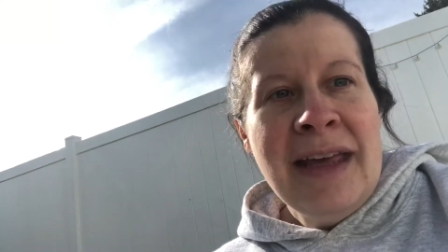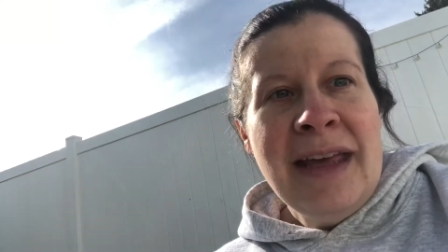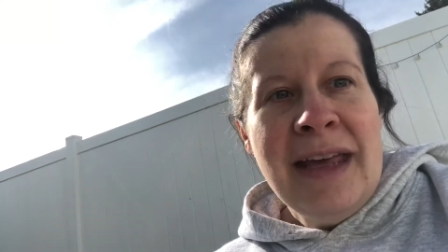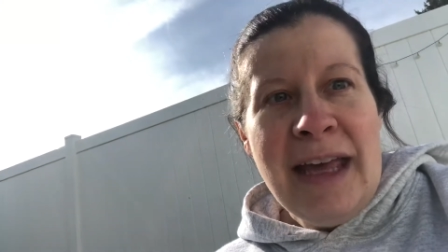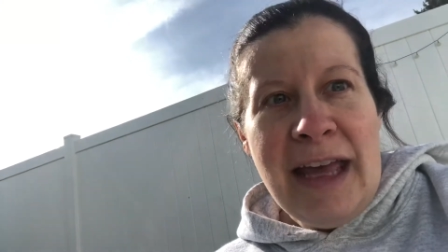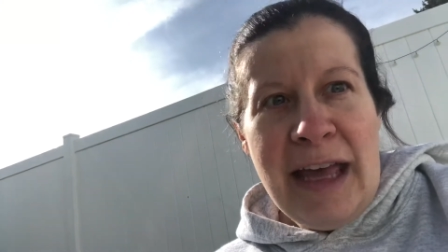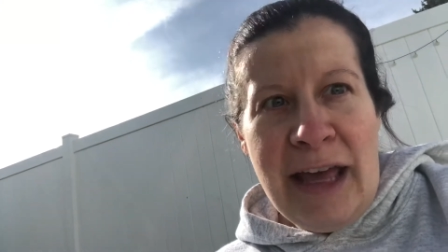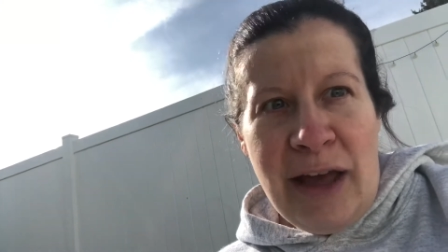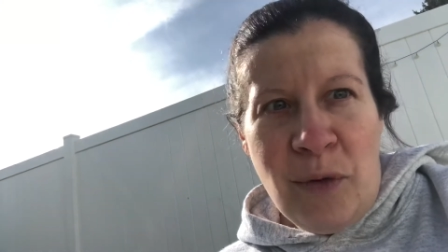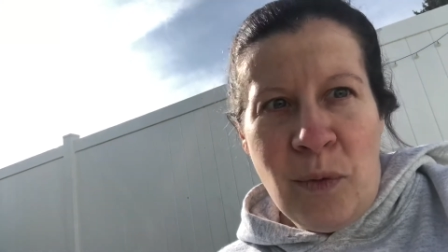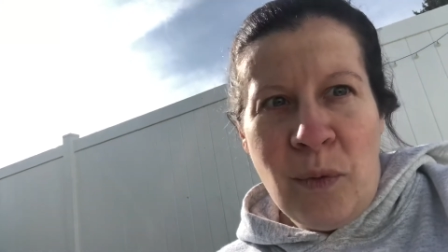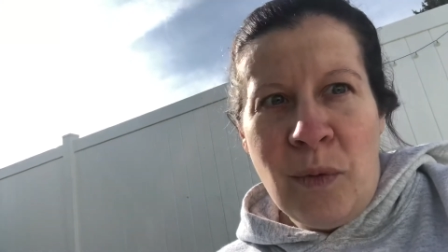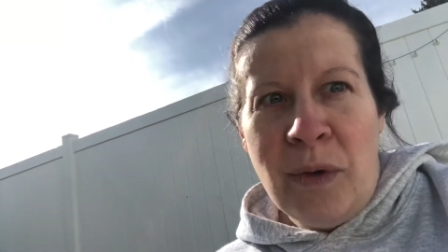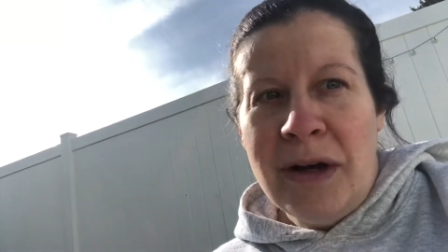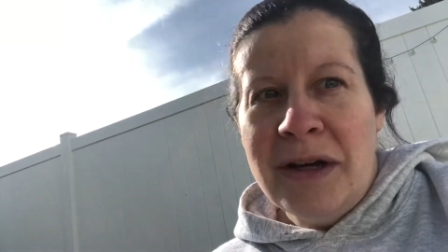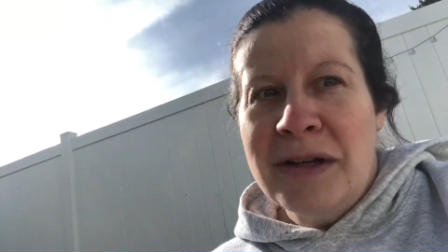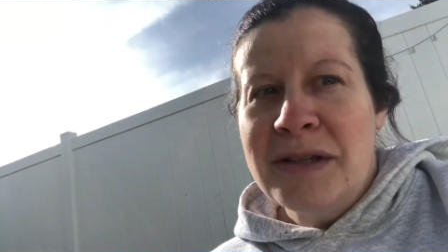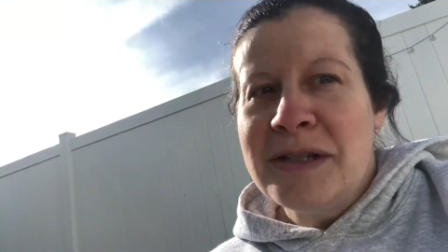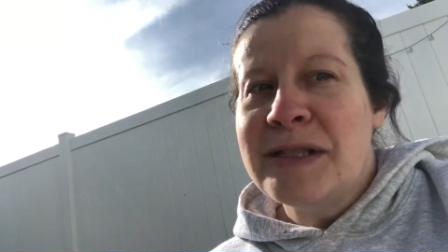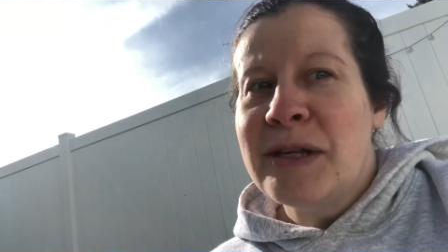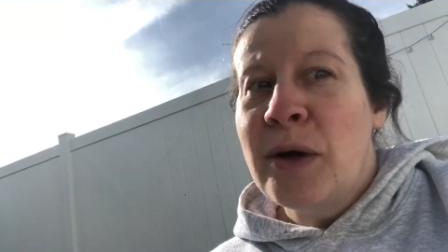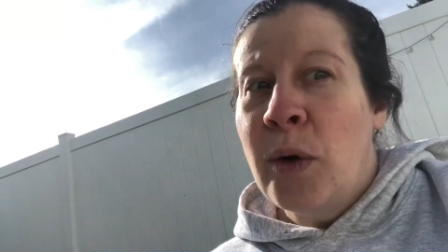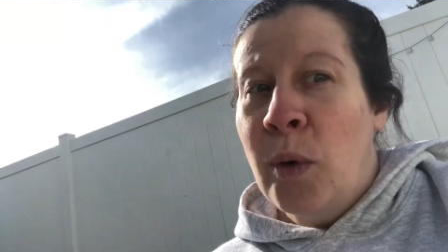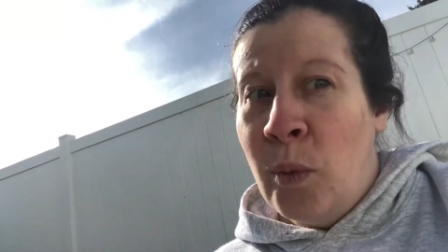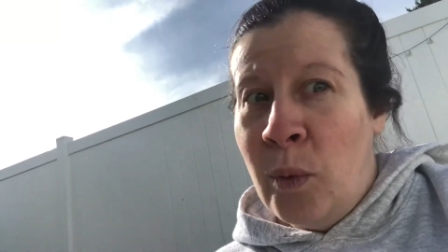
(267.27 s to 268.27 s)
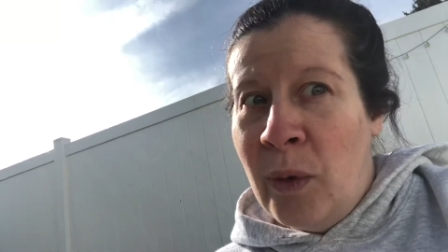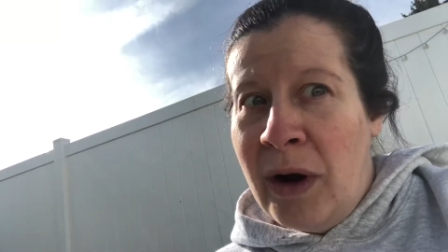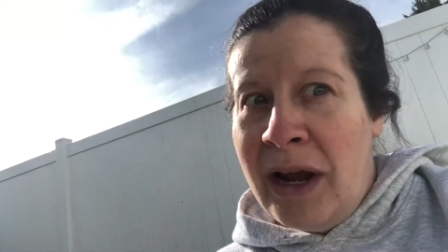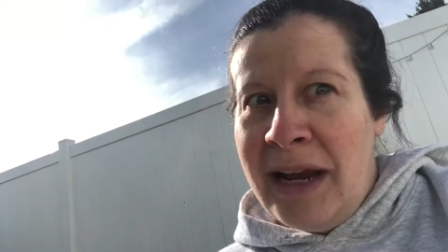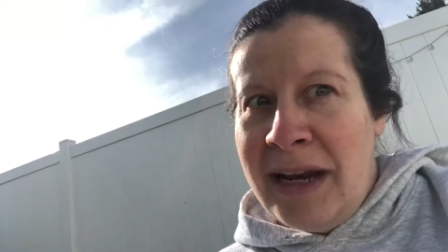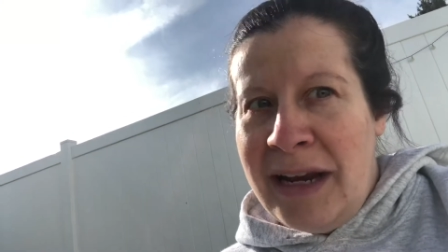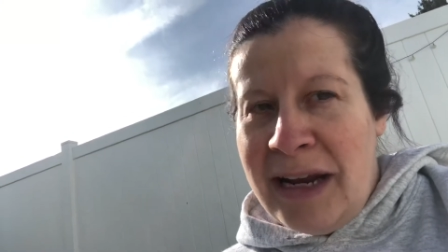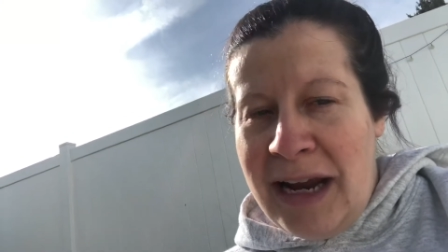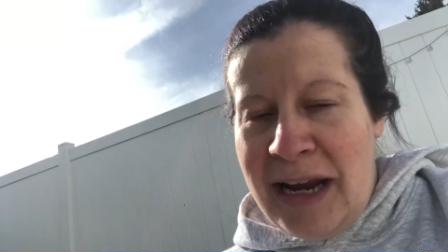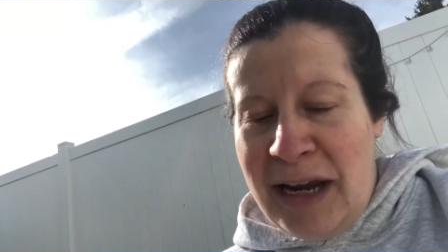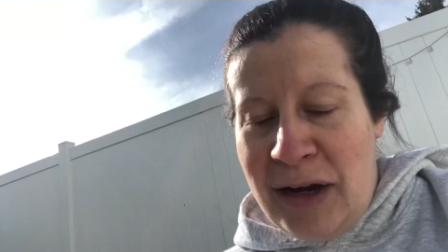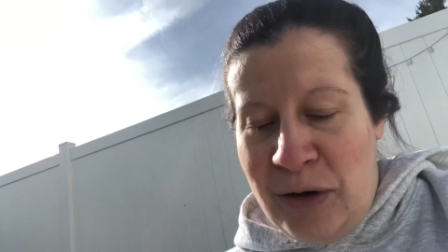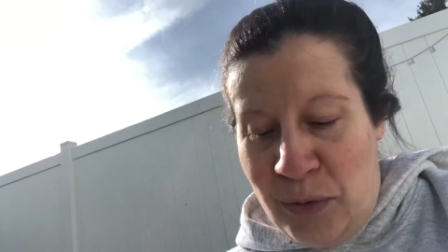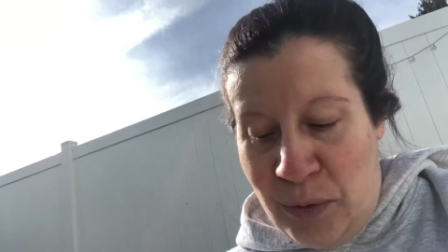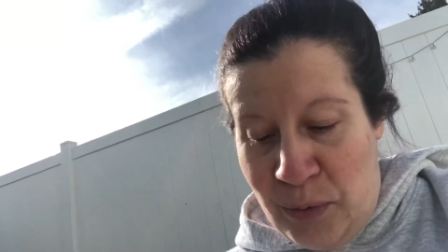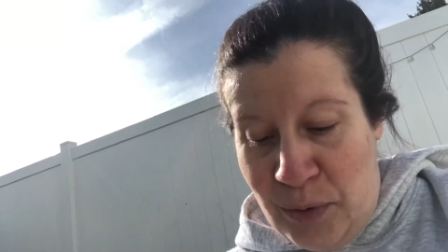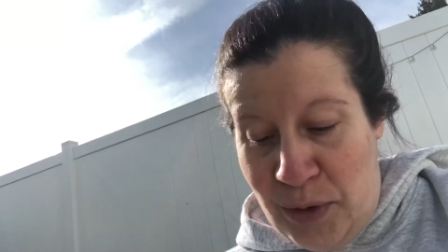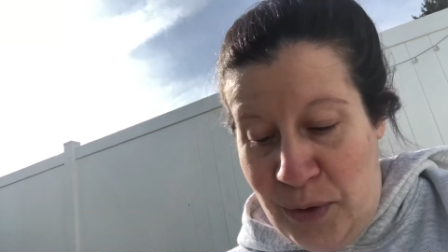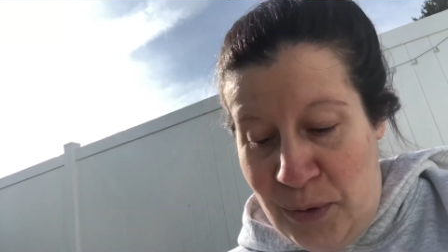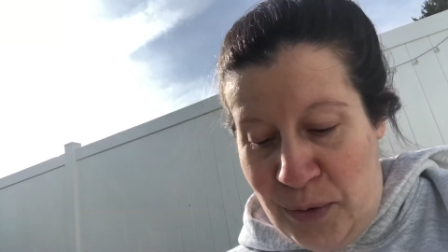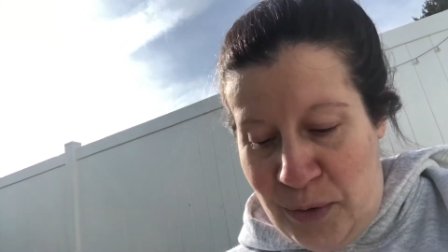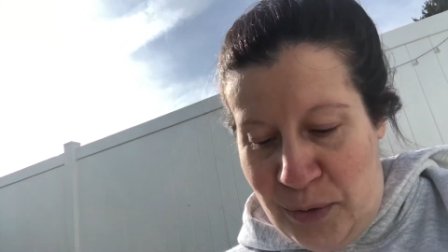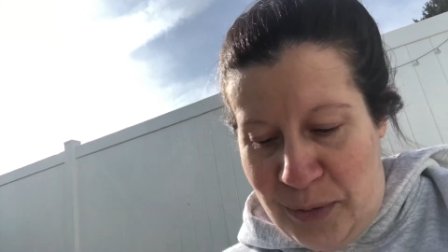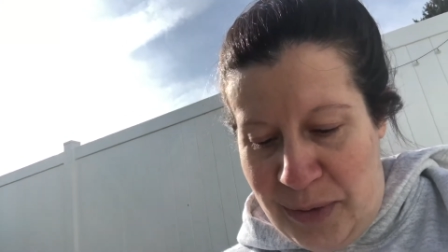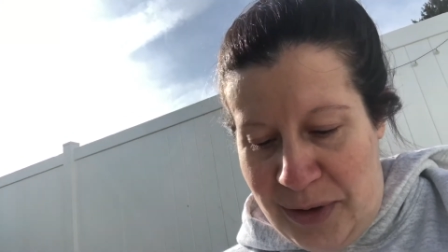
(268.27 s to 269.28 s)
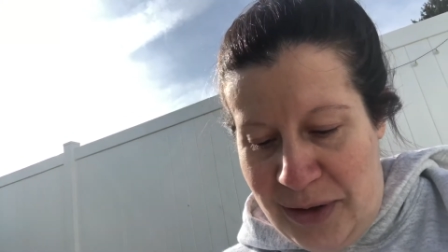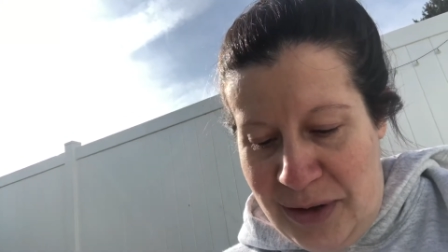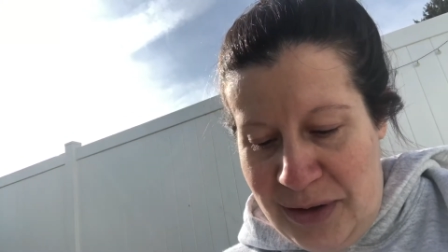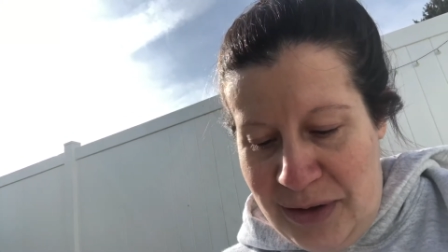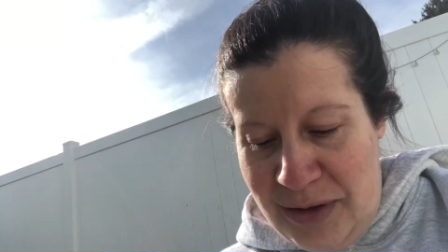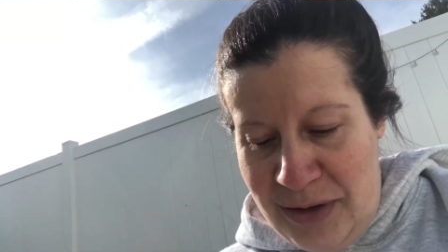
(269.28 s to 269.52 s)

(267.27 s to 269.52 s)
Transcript: It was When in Rome.